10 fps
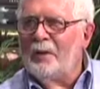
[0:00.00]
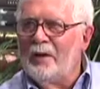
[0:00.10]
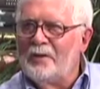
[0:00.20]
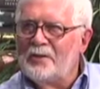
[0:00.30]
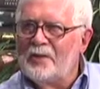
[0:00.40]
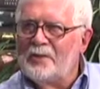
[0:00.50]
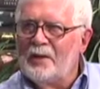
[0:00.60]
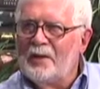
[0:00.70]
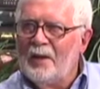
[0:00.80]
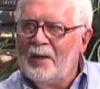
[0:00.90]
place is
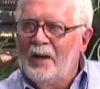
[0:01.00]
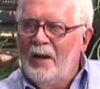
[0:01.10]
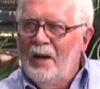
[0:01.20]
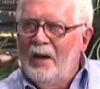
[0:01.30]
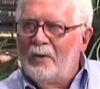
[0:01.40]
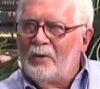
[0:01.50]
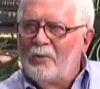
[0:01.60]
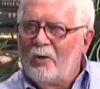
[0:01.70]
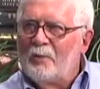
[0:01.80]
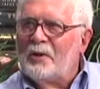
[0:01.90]
that
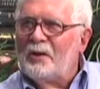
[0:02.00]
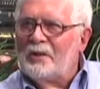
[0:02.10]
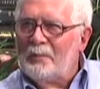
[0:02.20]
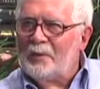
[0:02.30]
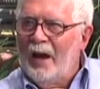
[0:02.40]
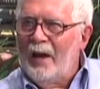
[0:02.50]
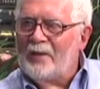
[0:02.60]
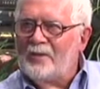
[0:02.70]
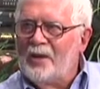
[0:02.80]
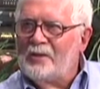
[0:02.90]
corporate income
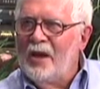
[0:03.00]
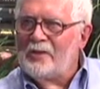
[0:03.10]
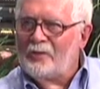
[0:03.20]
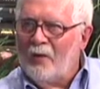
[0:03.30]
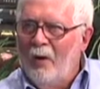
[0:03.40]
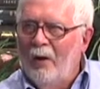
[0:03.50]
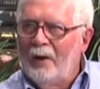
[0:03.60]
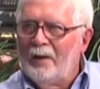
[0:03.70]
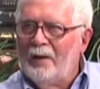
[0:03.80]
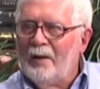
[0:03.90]
tax has
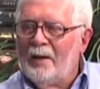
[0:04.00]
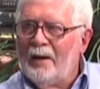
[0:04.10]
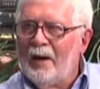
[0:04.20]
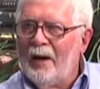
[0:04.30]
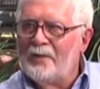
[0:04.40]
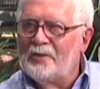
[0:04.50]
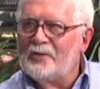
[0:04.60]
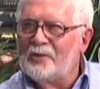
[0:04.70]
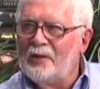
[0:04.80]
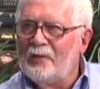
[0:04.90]
fallen as a
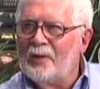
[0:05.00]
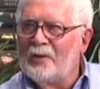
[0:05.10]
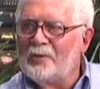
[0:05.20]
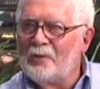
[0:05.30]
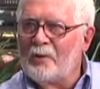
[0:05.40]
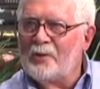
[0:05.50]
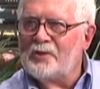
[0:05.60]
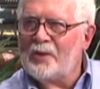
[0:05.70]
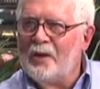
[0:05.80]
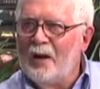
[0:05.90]
significant
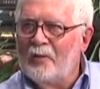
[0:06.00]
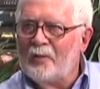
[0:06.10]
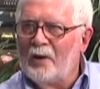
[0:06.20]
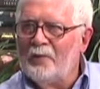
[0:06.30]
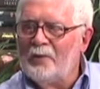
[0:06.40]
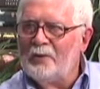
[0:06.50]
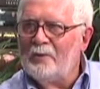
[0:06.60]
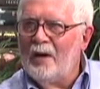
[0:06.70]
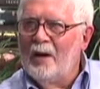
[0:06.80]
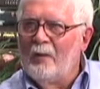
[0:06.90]
source of revenue,
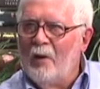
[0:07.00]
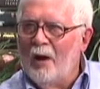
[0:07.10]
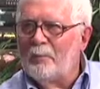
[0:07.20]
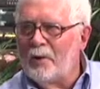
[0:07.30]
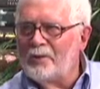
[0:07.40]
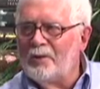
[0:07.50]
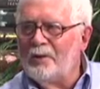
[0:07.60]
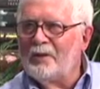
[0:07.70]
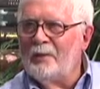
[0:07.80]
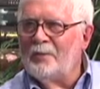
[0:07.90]
while personal
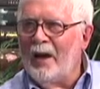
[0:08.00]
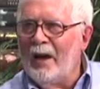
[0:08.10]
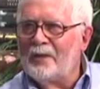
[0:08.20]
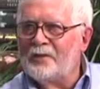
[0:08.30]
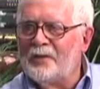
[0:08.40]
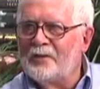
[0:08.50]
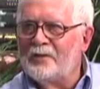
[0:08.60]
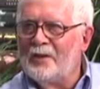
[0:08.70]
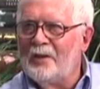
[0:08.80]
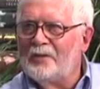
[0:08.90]
income tax
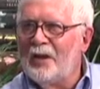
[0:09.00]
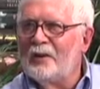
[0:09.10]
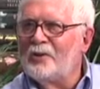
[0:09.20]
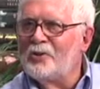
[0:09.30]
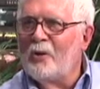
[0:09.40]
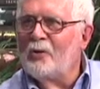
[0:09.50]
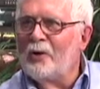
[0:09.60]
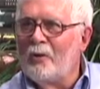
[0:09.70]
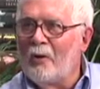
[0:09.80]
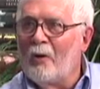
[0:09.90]
has held its own
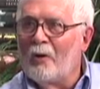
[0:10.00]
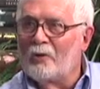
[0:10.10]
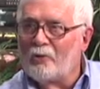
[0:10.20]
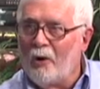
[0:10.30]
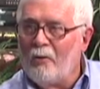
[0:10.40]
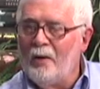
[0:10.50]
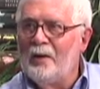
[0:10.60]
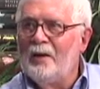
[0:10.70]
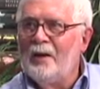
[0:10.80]
or grown.